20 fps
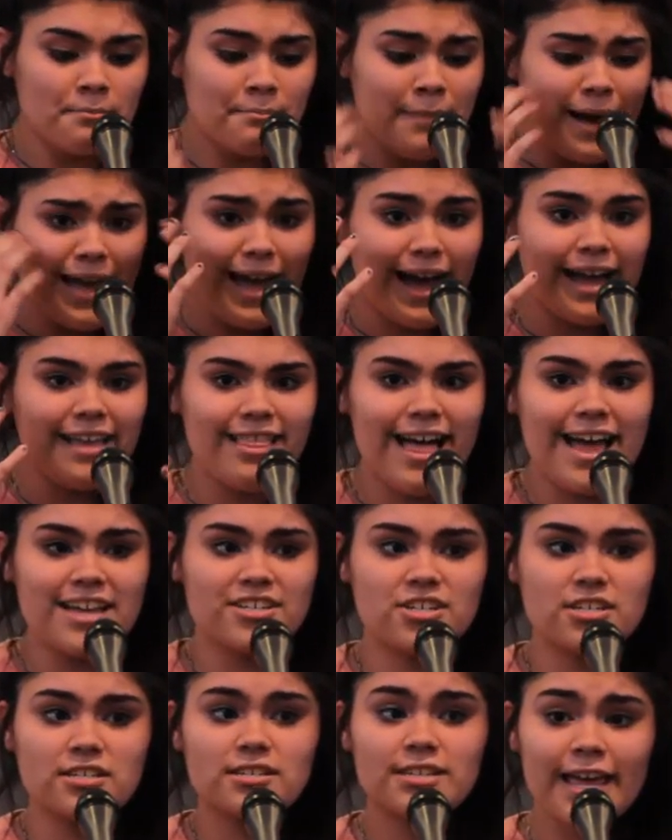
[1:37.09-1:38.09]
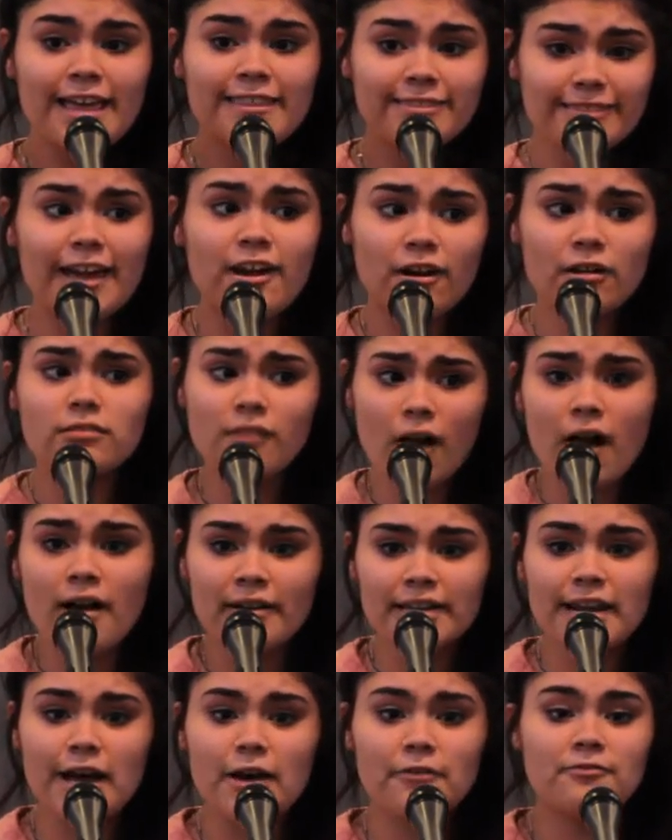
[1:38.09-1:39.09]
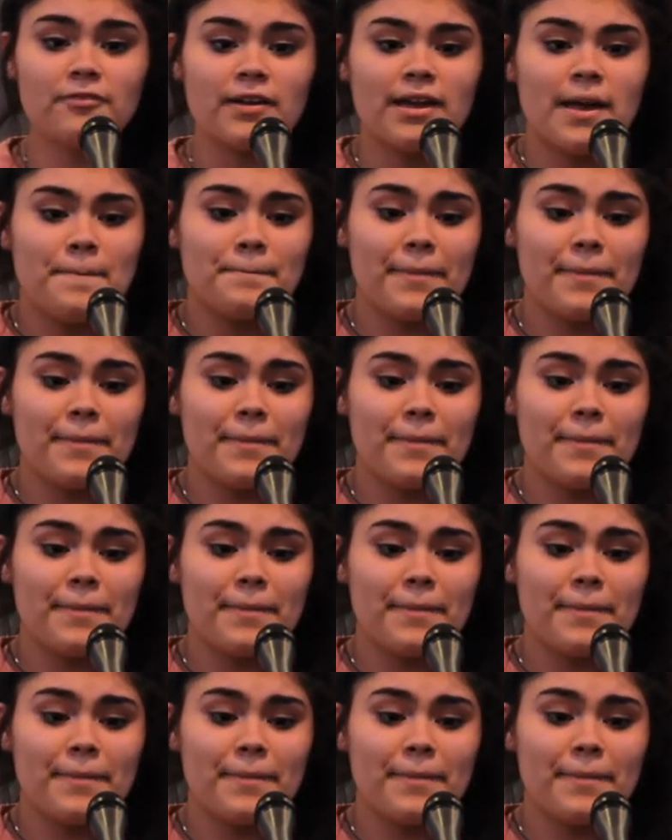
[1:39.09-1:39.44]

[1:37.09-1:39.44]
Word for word: My eyelashes, they aren't long enough.